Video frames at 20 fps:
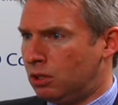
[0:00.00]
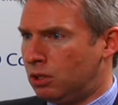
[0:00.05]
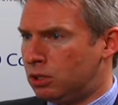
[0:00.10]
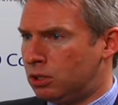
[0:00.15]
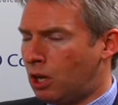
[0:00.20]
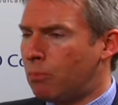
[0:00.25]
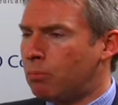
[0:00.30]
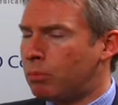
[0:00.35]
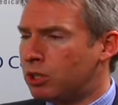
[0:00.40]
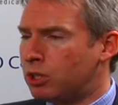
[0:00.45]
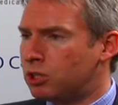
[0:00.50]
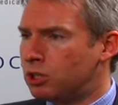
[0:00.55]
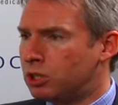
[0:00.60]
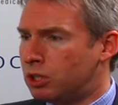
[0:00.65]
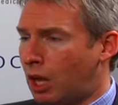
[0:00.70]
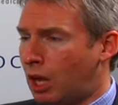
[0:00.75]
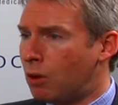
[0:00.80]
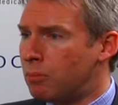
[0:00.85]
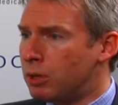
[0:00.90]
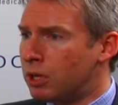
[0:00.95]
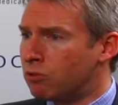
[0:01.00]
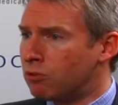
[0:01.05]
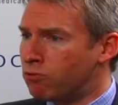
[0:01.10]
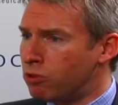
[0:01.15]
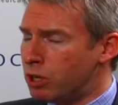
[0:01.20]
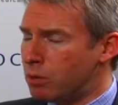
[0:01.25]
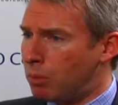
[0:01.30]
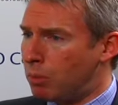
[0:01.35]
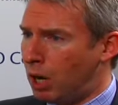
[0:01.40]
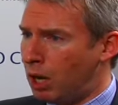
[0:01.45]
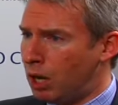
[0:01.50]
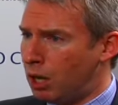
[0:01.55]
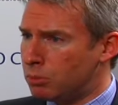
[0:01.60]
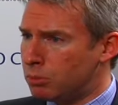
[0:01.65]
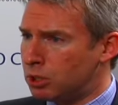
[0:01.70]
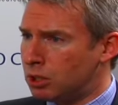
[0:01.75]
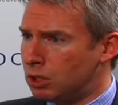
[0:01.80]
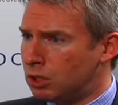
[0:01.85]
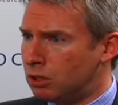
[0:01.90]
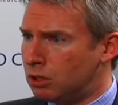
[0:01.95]
Some patients are now being
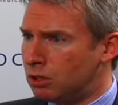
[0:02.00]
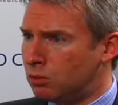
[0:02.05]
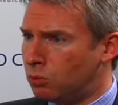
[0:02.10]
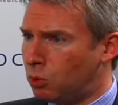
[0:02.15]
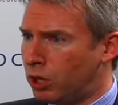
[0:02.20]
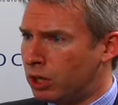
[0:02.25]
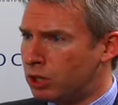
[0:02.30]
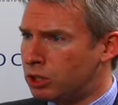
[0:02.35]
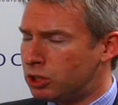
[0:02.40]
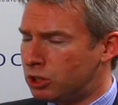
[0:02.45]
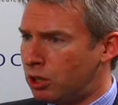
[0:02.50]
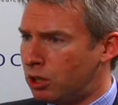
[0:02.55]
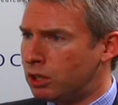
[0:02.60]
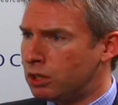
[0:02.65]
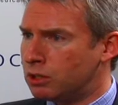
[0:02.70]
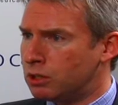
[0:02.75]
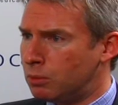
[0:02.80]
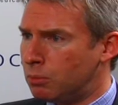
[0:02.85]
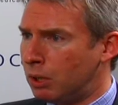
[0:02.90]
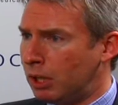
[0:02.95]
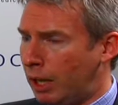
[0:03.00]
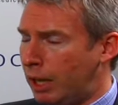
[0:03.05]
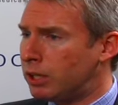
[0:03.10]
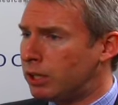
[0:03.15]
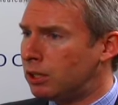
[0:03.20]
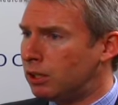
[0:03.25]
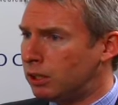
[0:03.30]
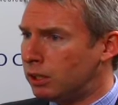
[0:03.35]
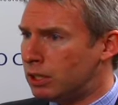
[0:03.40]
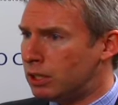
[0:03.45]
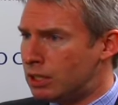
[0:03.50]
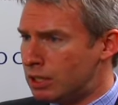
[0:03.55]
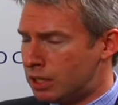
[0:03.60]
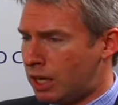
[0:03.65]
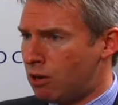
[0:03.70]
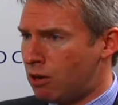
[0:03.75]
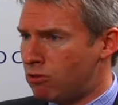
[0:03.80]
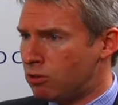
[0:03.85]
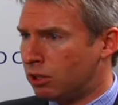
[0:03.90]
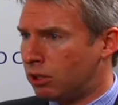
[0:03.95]
re-biopsied, and we're starting to molecularly
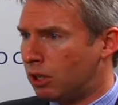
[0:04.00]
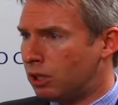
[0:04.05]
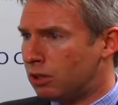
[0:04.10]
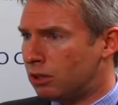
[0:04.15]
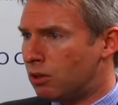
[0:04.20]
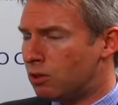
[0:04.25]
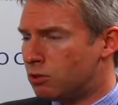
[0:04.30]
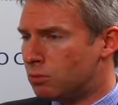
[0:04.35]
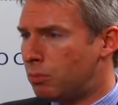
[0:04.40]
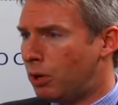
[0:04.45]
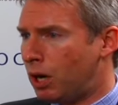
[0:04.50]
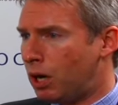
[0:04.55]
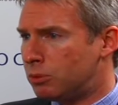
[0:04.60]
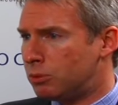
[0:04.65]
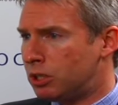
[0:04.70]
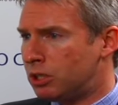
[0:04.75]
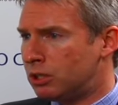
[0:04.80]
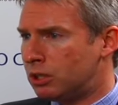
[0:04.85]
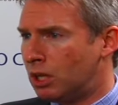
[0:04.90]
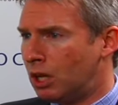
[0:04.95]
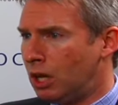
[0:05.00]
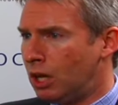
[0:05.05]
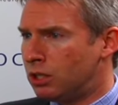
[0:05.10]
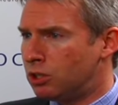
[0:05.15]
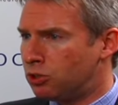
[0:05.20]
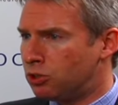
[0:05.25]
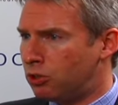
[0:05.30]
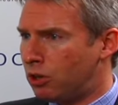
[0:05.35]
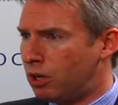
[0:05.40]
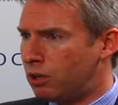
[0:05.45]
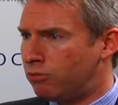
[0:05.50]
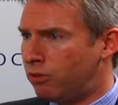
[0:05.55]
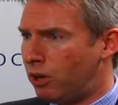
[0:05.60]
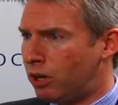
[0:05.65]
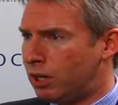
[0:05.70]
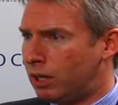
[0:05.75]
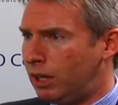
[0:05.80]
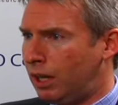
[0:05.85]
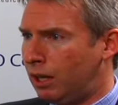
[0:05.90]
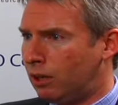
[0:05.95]
interrogate those biopsies to try and
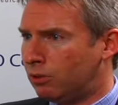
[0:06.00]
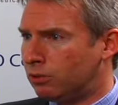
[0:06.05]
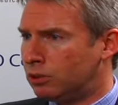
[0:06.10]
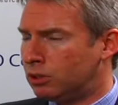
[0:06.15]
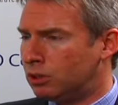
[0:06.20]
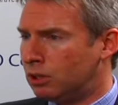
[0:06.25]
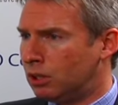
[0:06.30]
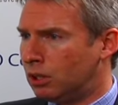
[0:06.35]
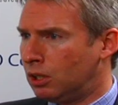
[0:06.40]
find it out.